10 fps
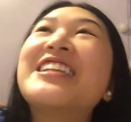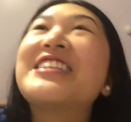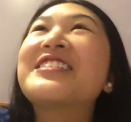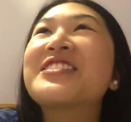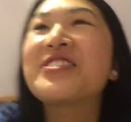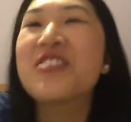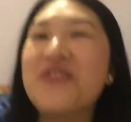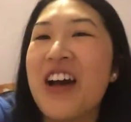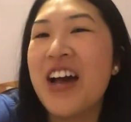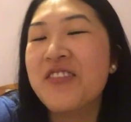This is so
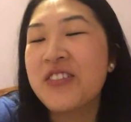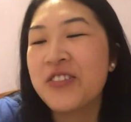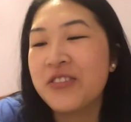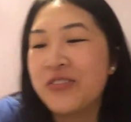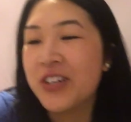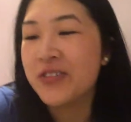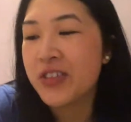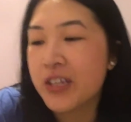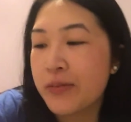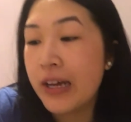bad when you have to
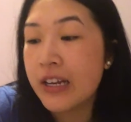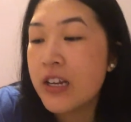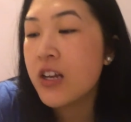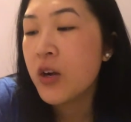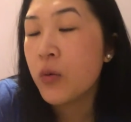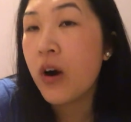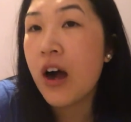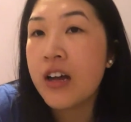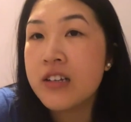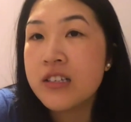think about it. Well,
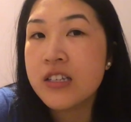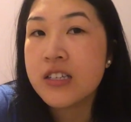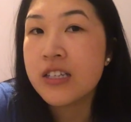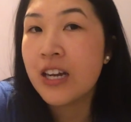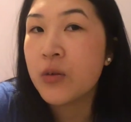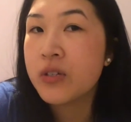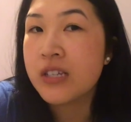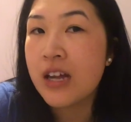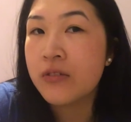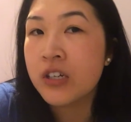honestly, today I
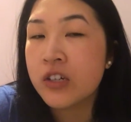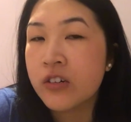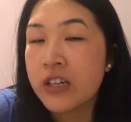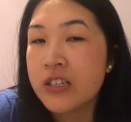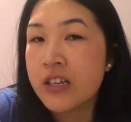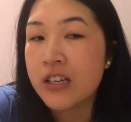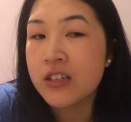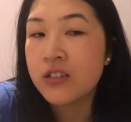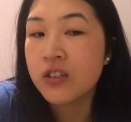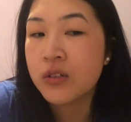wasn't having a great
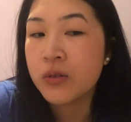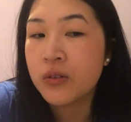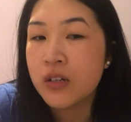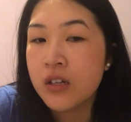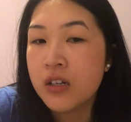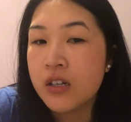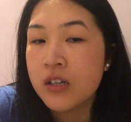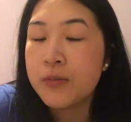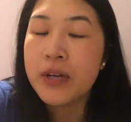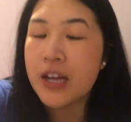day, so.
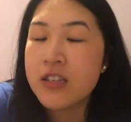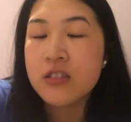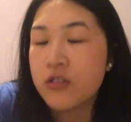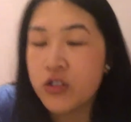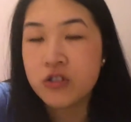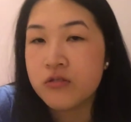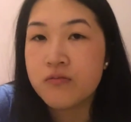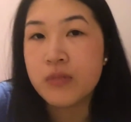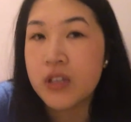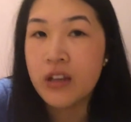But I still should
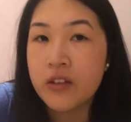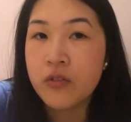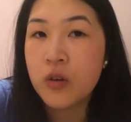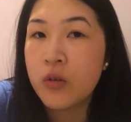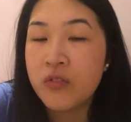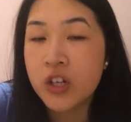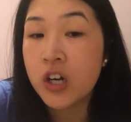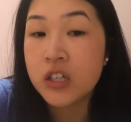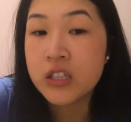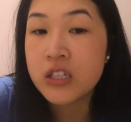be thankful
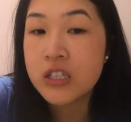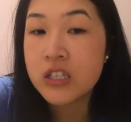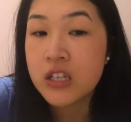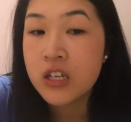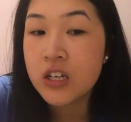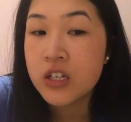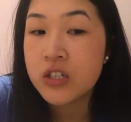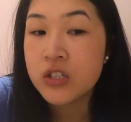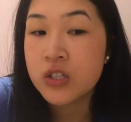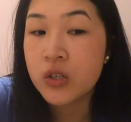regardless.
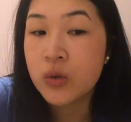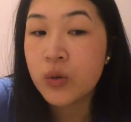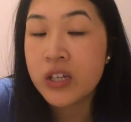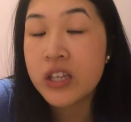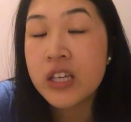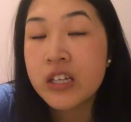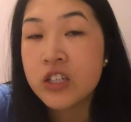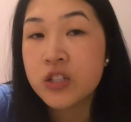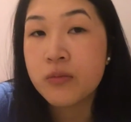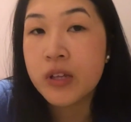So I think I
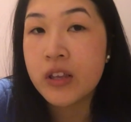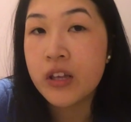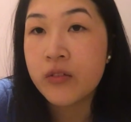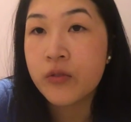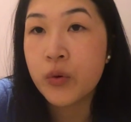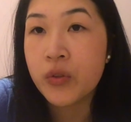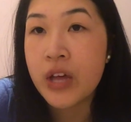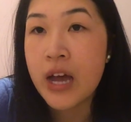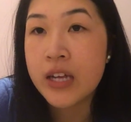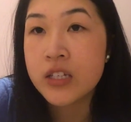should be thankful
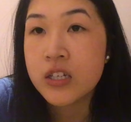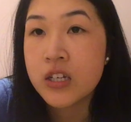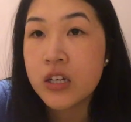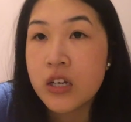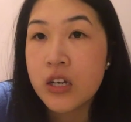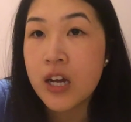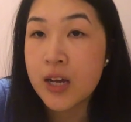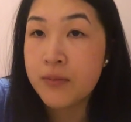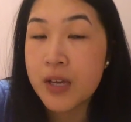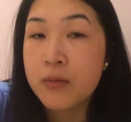that.
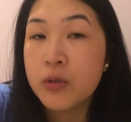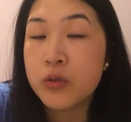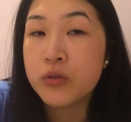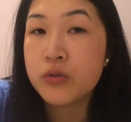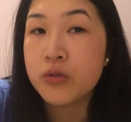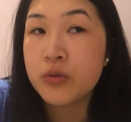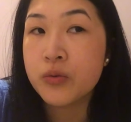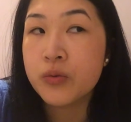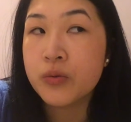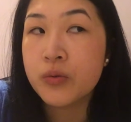I'm able
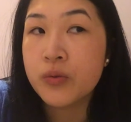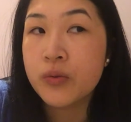to